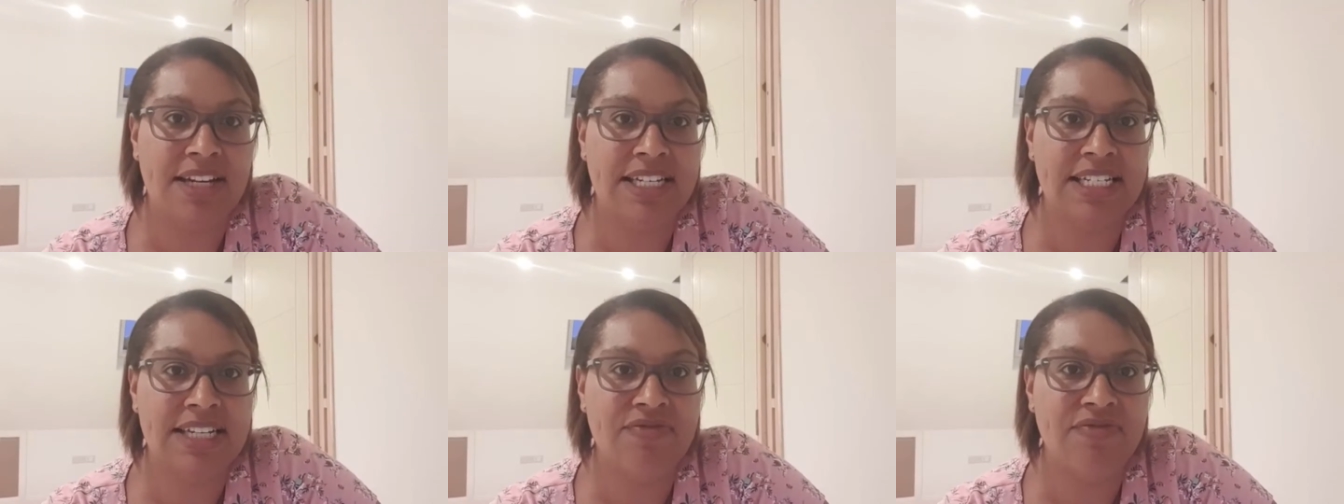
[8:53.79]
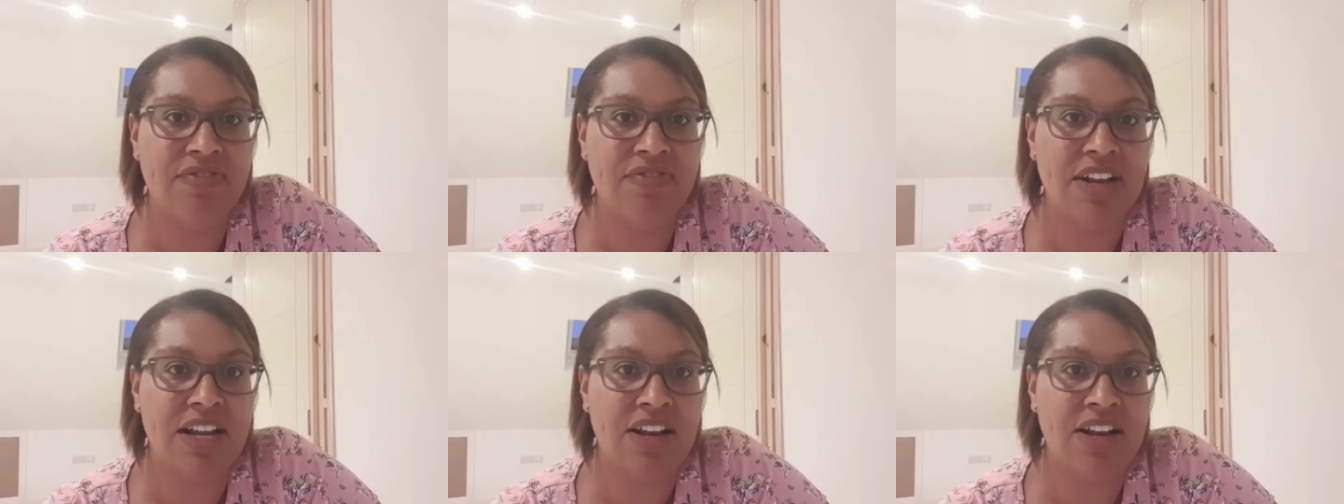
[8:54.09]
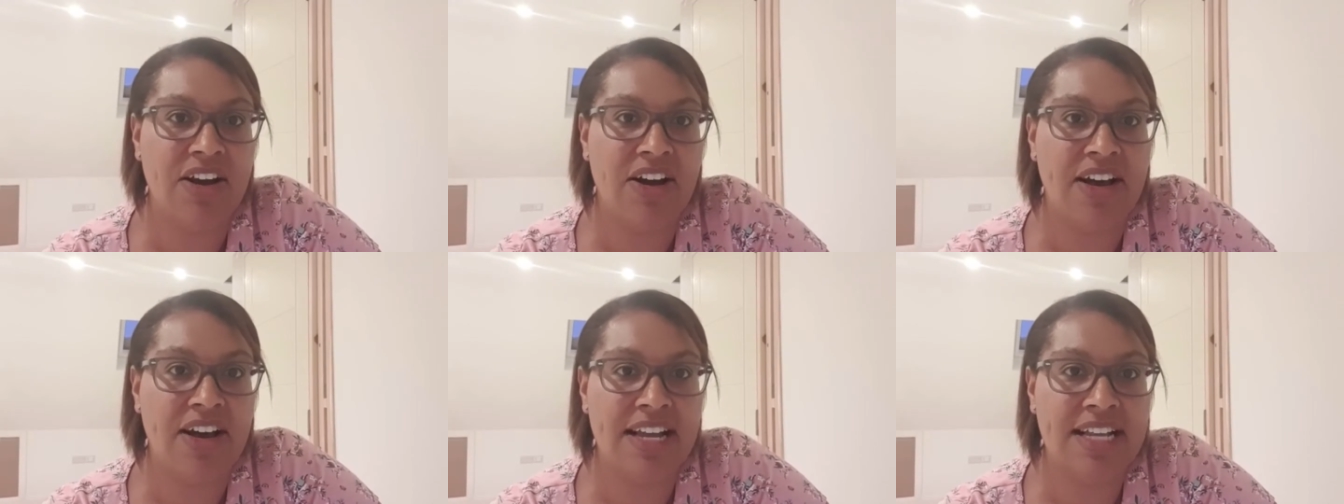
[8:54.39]
I didn't
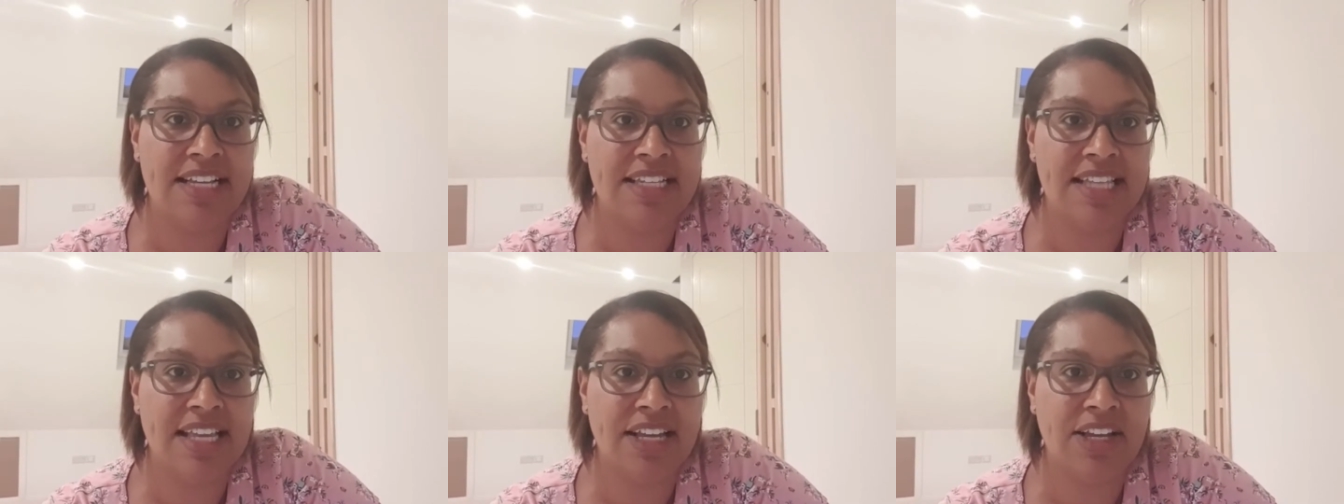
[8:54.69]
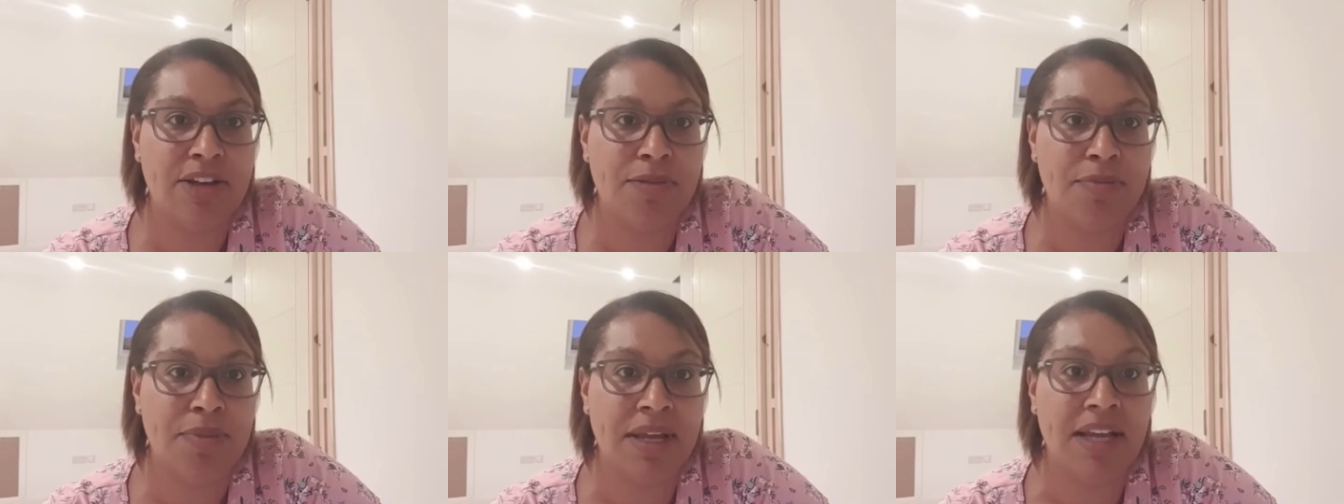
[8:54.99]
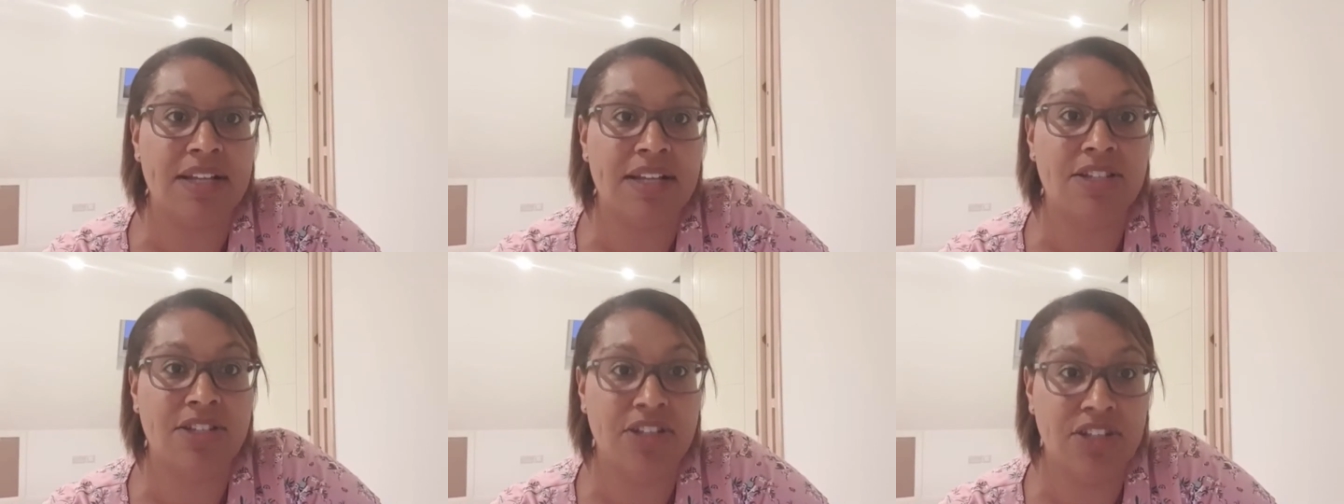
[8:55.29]
realise there could be
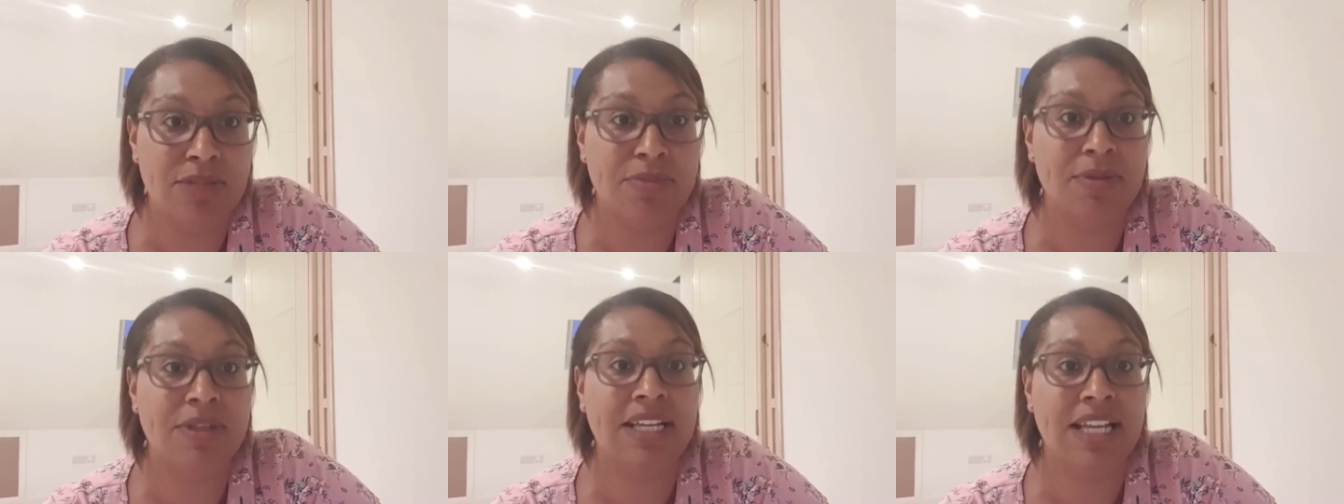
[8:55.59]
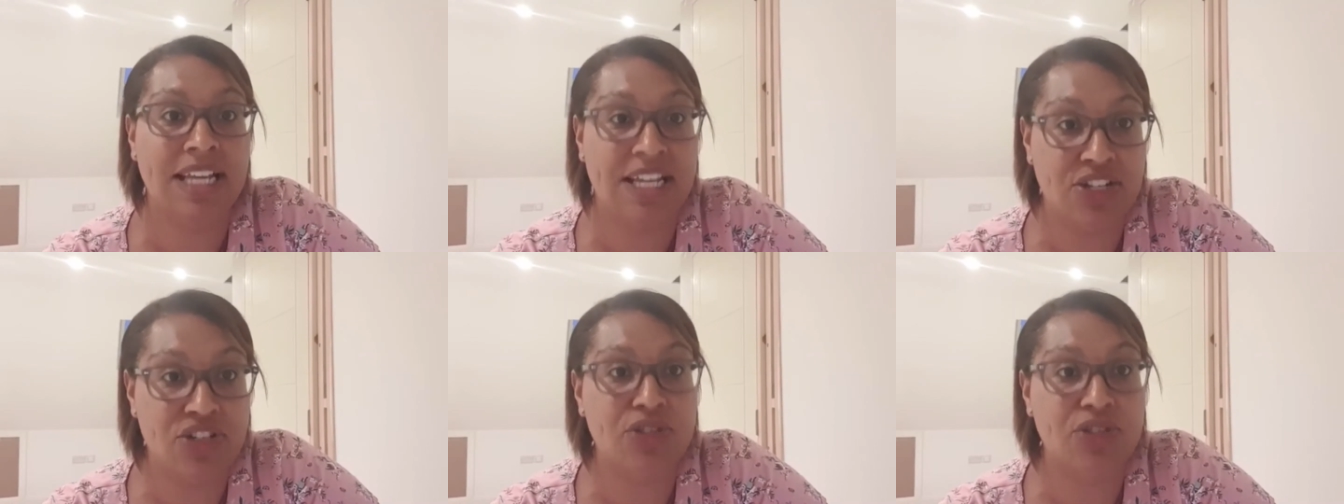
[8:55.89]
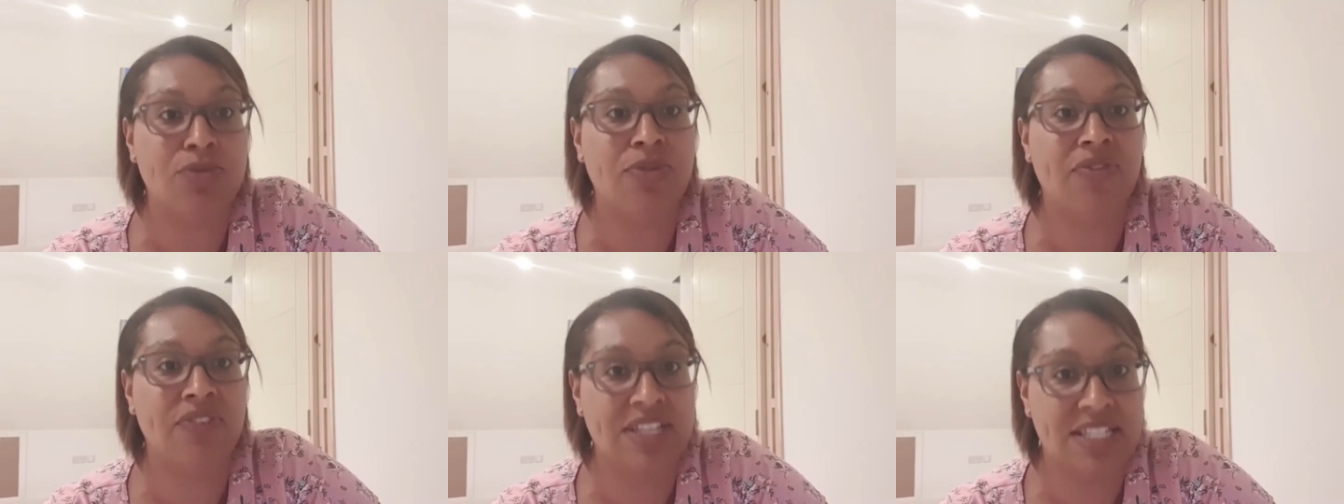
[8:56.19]
unsuitability
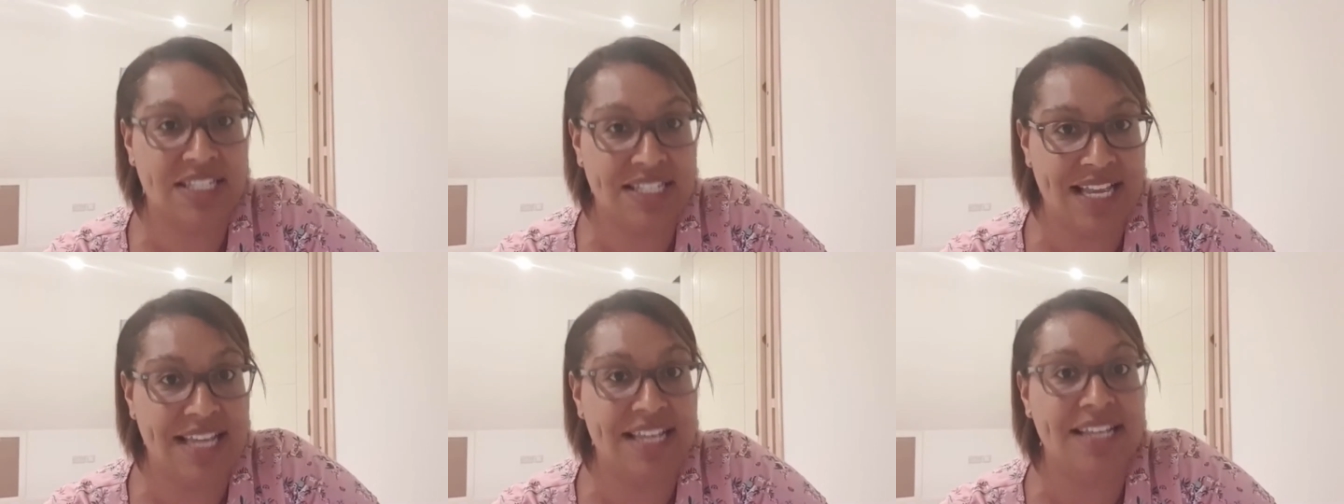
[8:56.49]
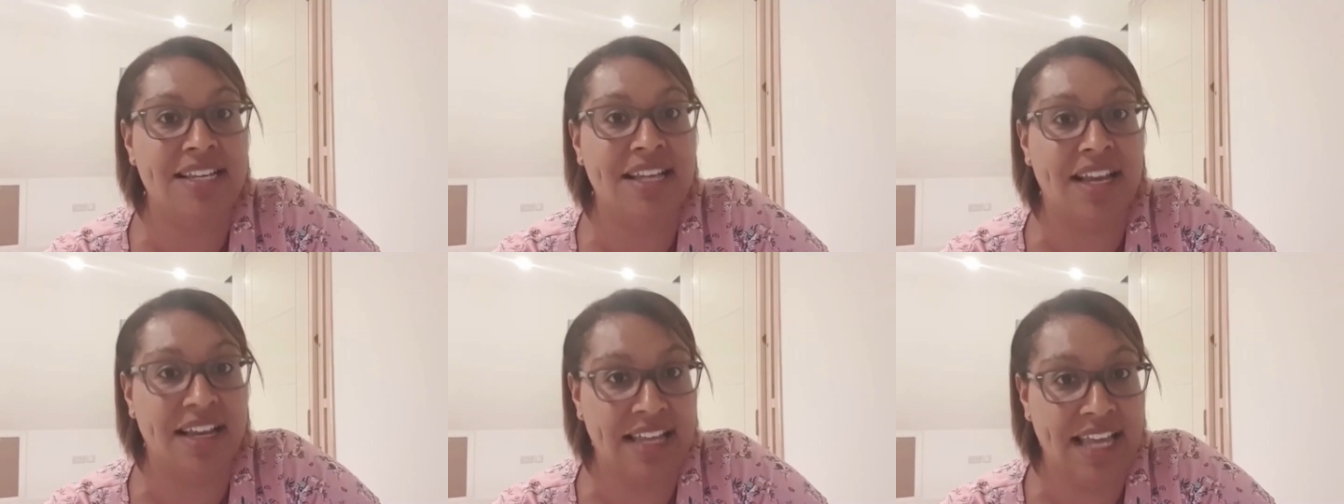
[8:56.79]
issues with extender.